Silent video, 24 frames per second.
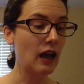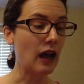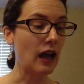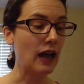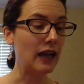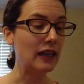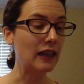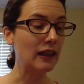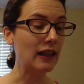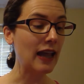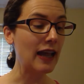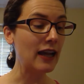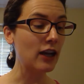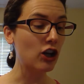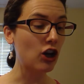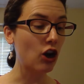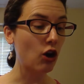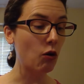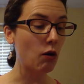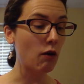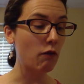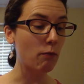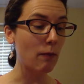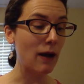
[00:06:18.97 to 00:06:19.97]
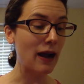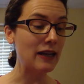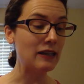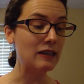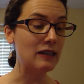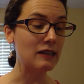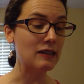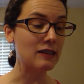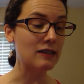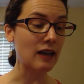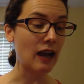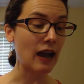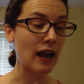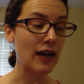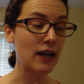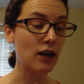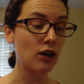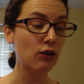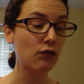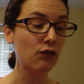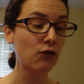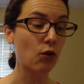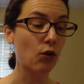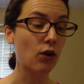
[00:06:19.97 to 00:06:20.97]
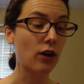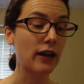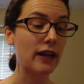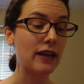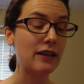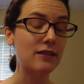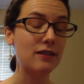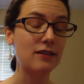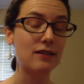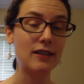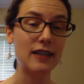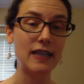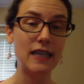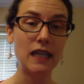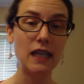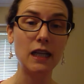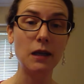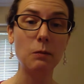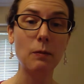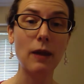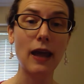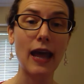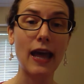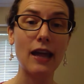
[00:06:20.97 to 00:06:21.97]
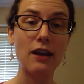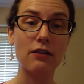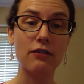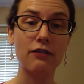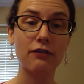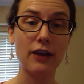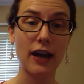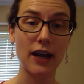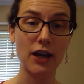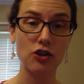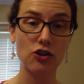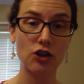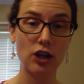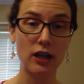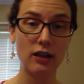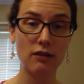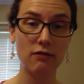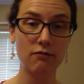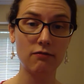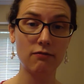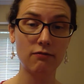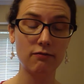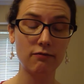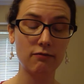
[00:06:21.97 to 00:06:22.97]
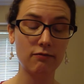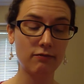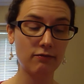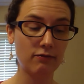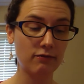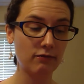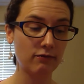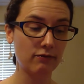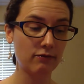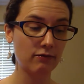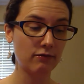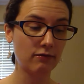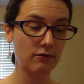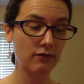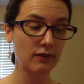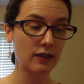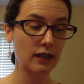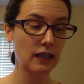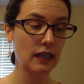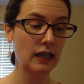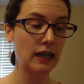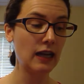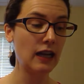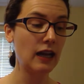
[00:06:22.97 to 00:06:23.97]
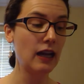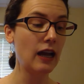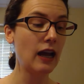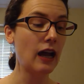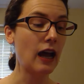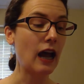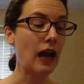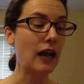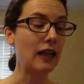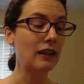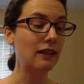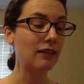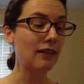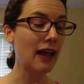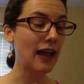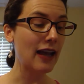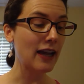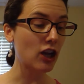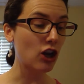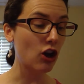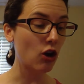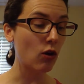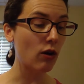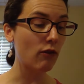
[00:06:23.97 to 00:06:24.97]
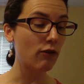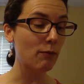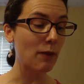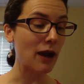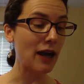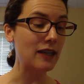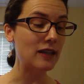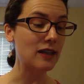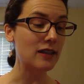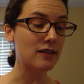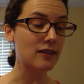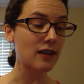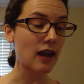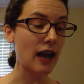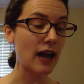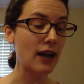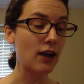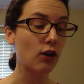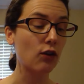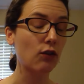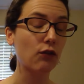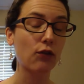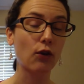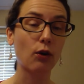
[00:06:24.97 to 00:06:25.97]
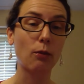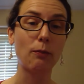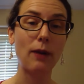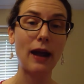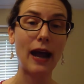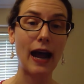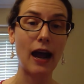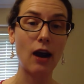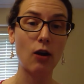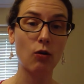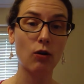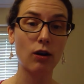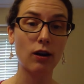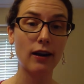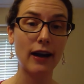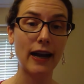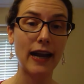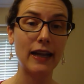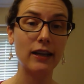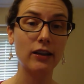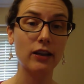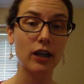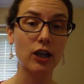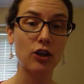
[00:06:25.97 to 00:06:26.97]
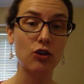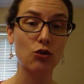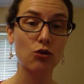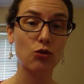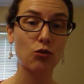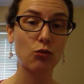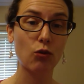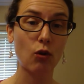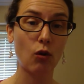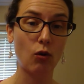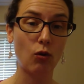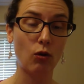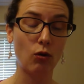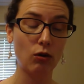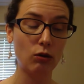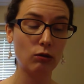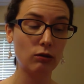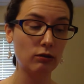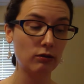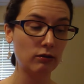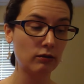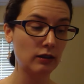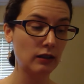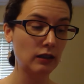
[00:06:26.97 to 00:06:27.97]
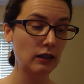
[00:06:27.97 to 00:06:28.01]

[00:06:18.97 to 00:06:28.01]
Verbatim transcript: I let go of my desire for esteem and affection. I let go of my desire for power and control.